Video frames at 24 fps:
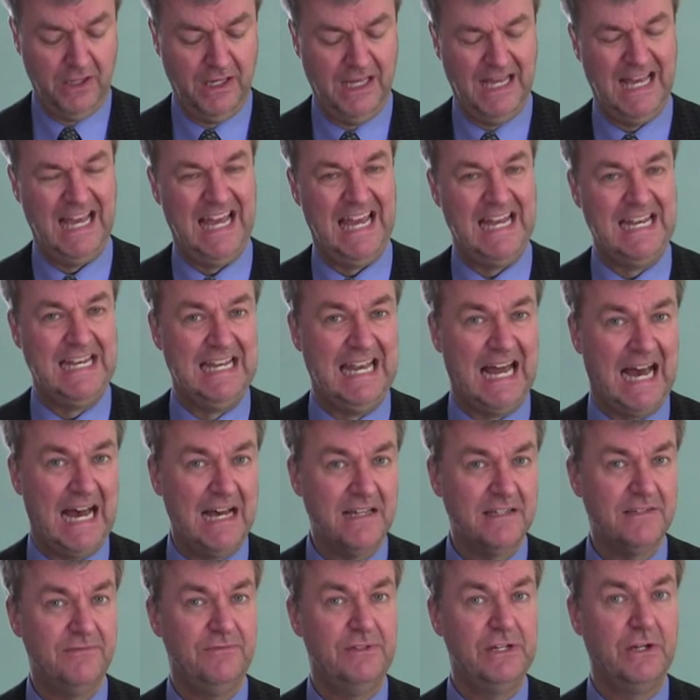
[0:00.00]
and
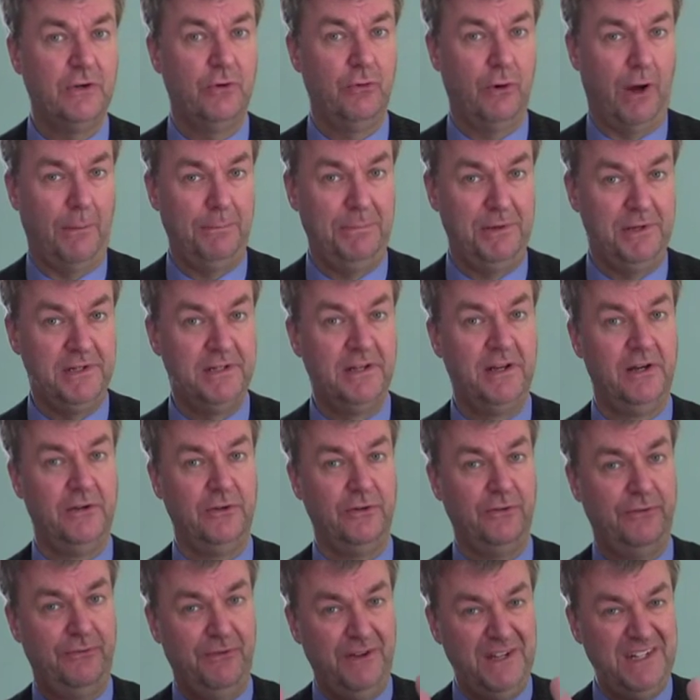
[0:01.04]
last we crop it to
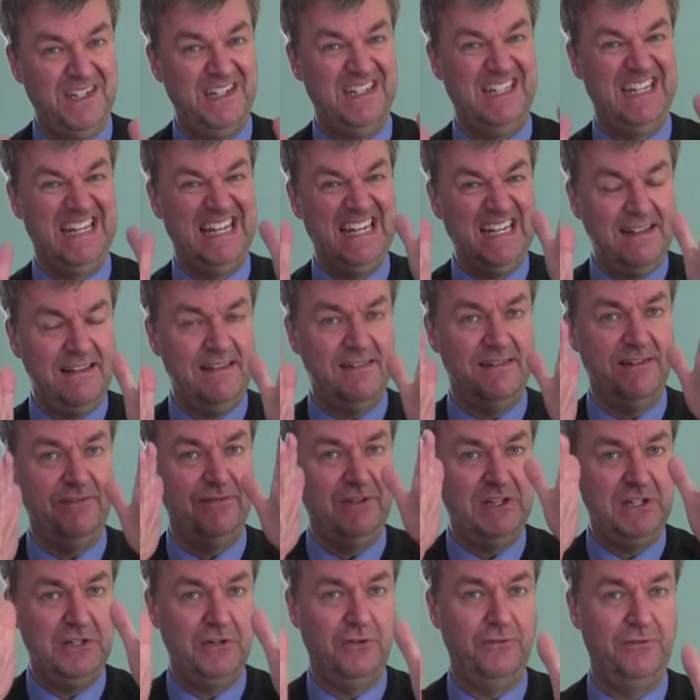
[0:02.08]
fit it in the
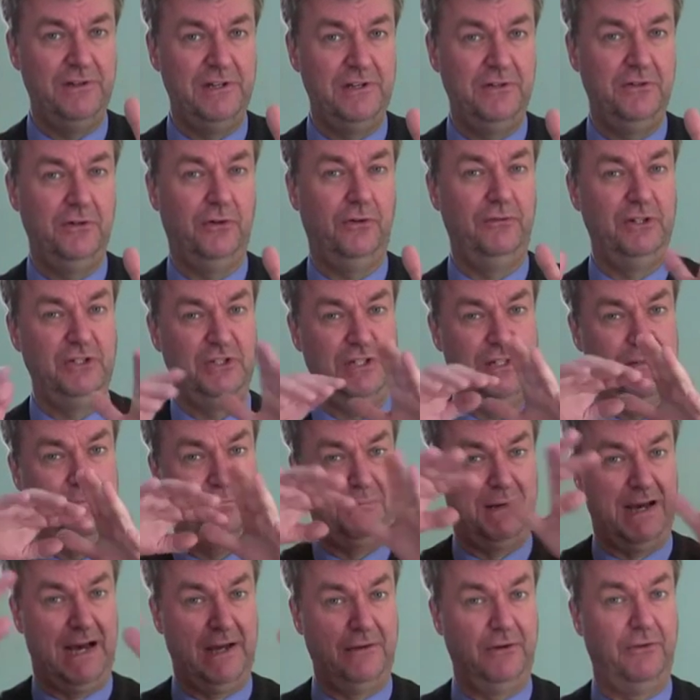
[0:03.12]
video window which is
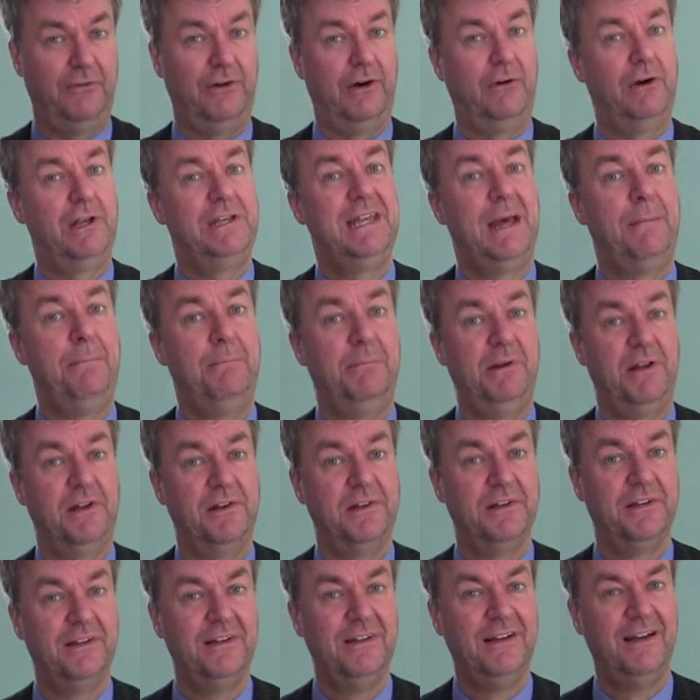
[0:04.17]
part of our template.
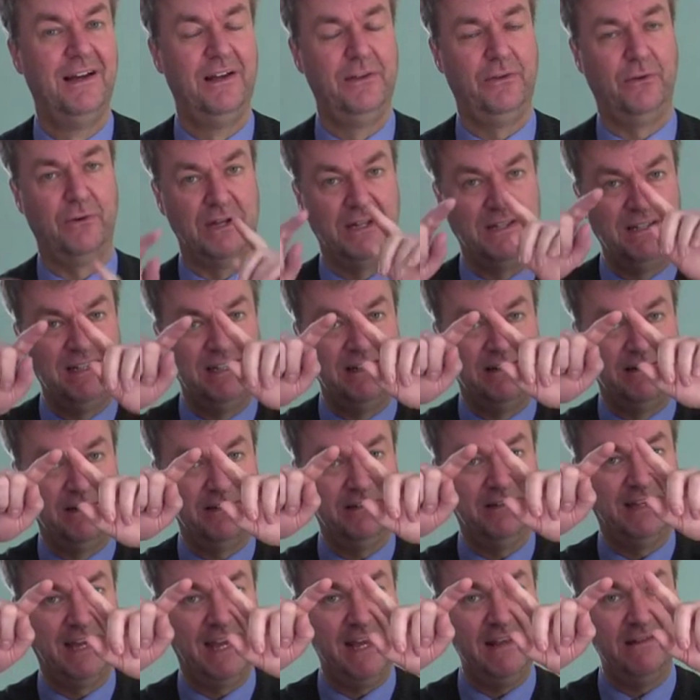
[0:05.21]
So in this
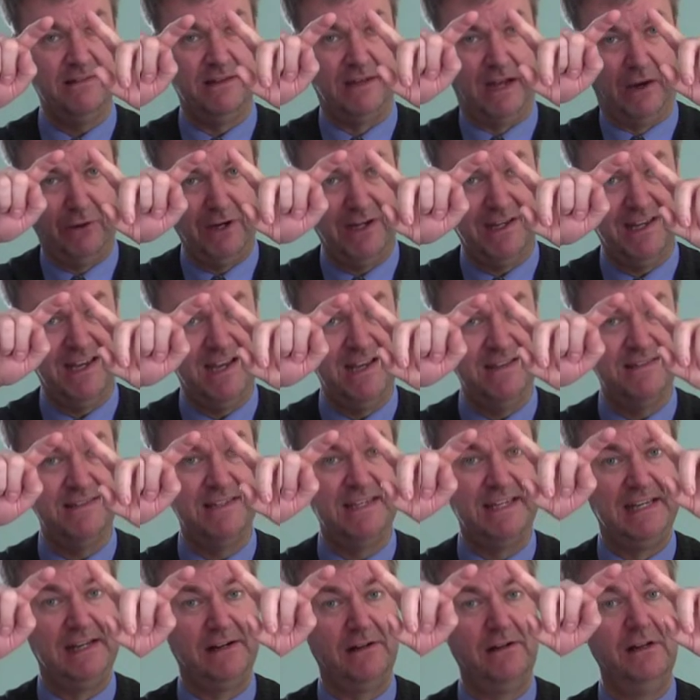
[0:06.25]
case, in our case
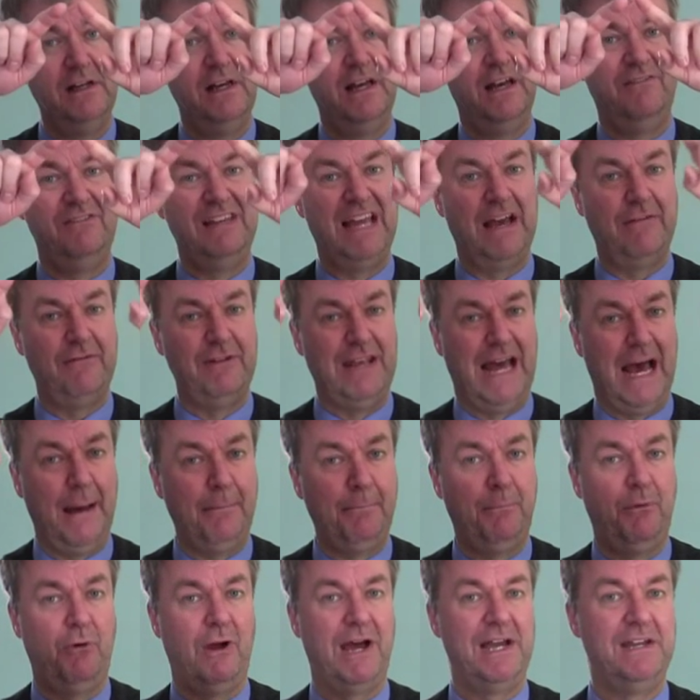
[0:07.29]
here, we have an
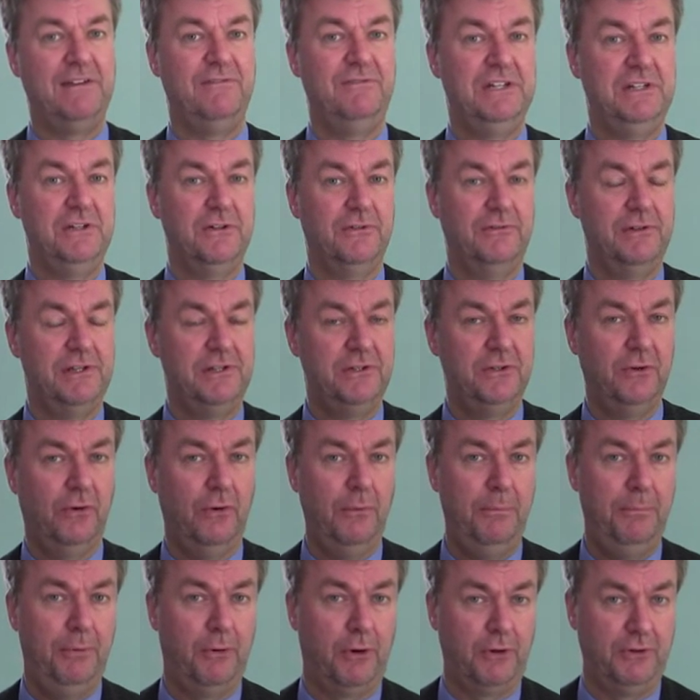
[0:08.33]
upright video window, a
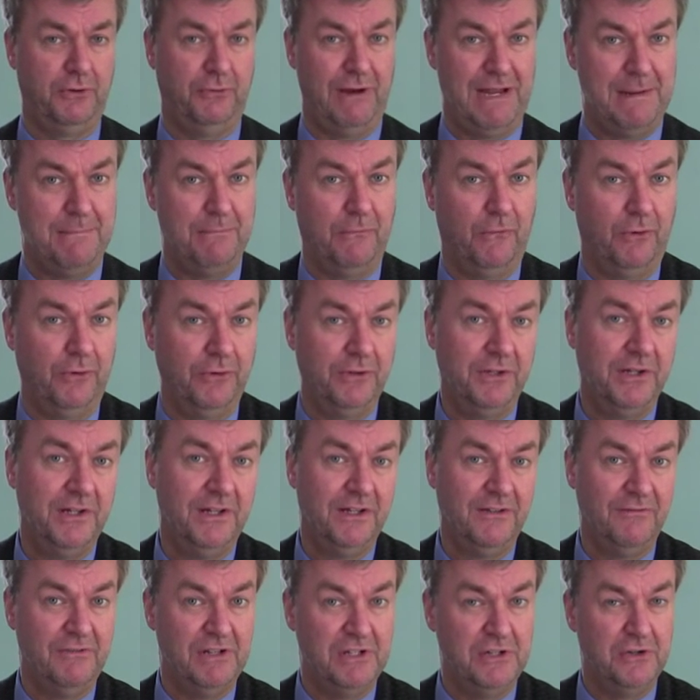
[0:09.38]
portrait mode,
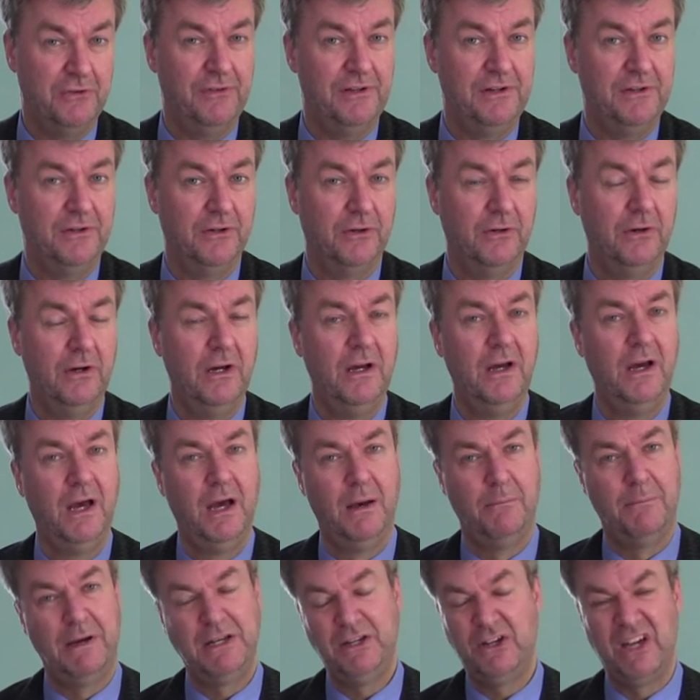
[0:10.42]
video window.
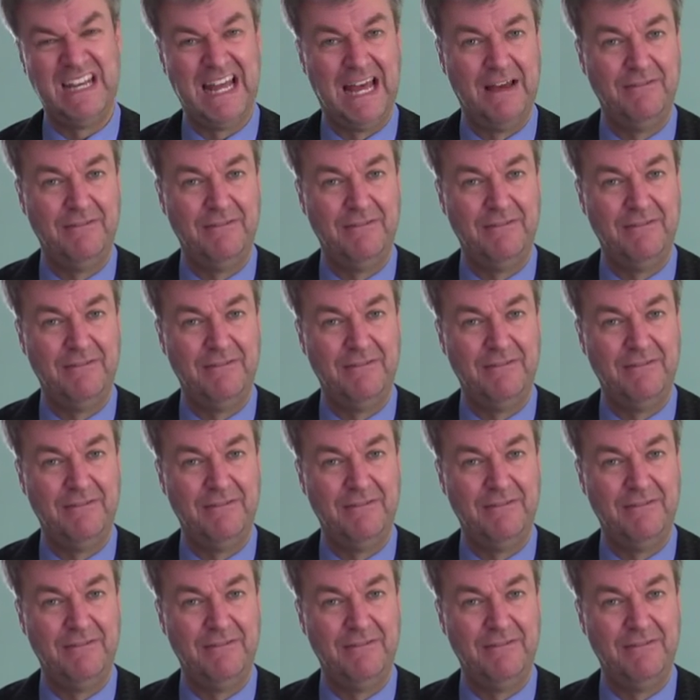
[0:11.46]
But you can have